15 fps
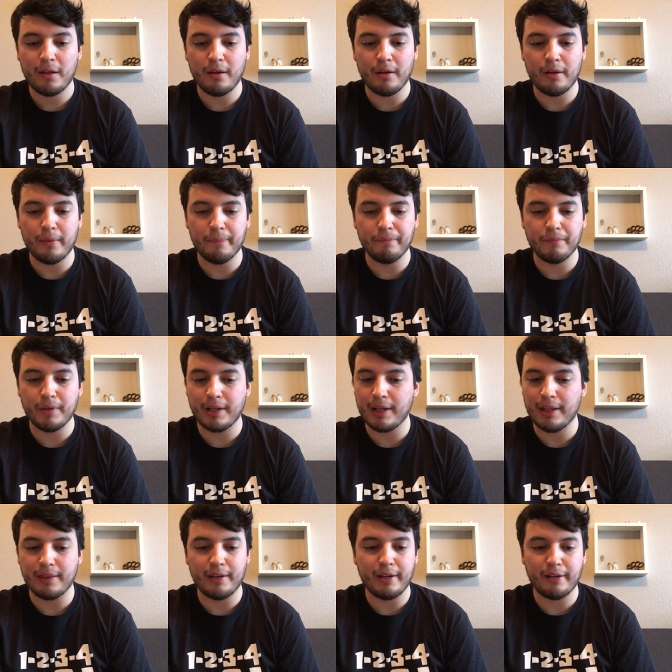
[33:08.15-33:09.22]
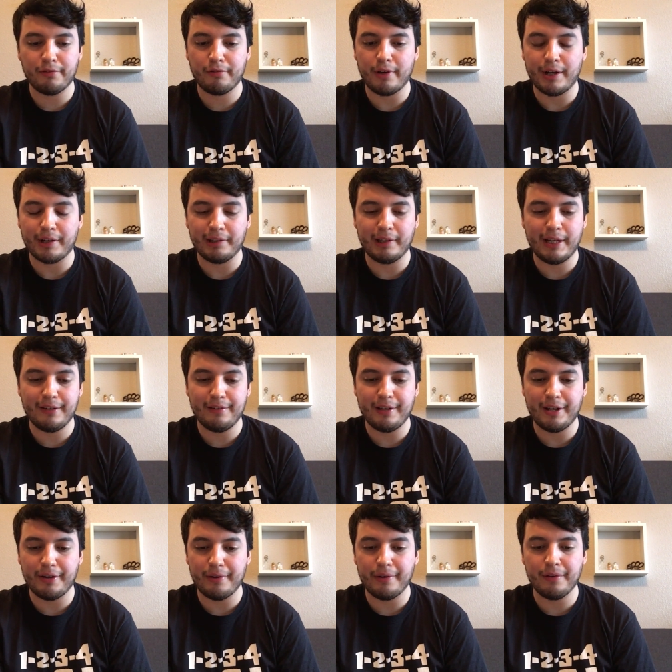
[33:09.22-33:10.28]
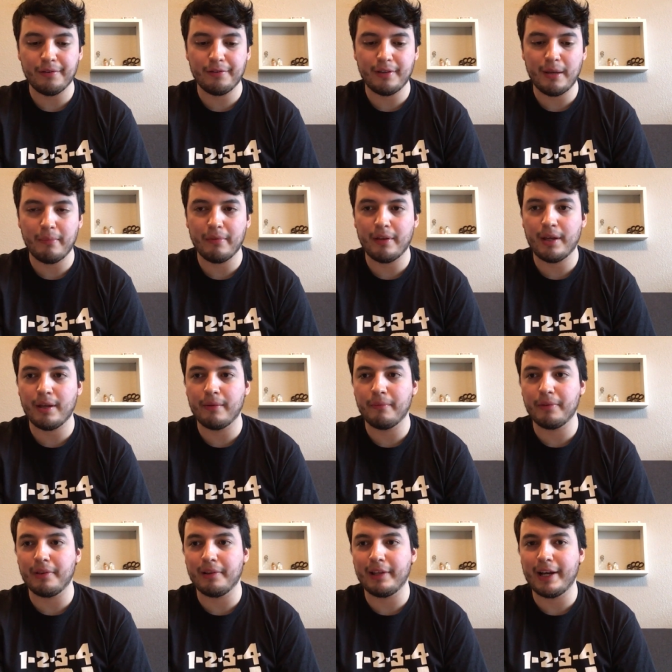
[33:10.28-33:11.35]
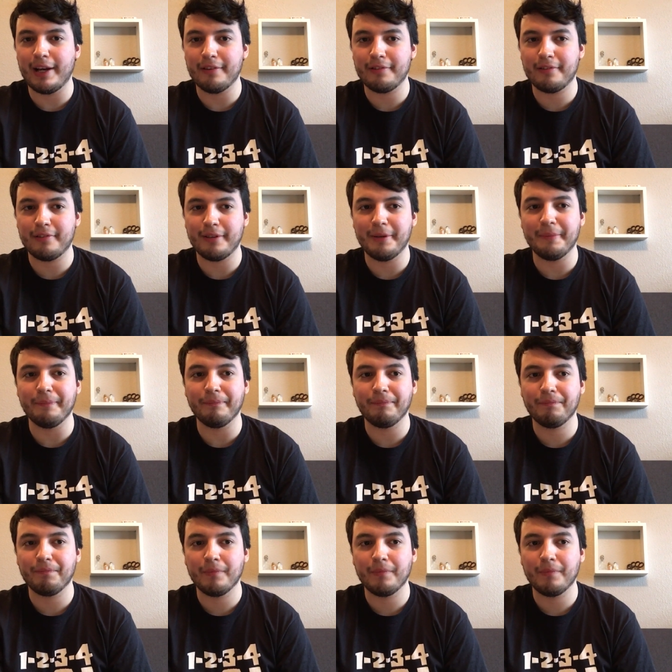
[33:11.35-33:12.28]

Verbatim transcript: Um, again, the next track, "Let Down," same thing with the last, um,